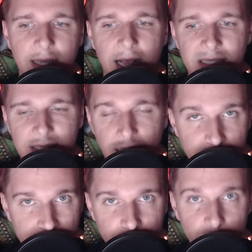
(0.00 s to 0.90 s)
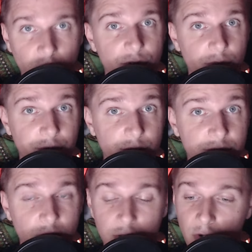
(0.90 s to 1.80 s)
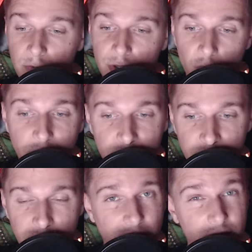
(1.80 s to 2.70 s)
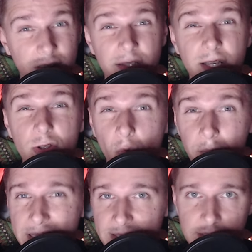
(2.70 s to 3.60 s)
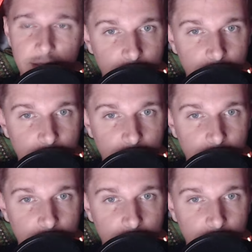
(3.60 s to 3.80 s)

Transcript: aesthetics, when it comes to beauty, when it comes to will. They might think they know better.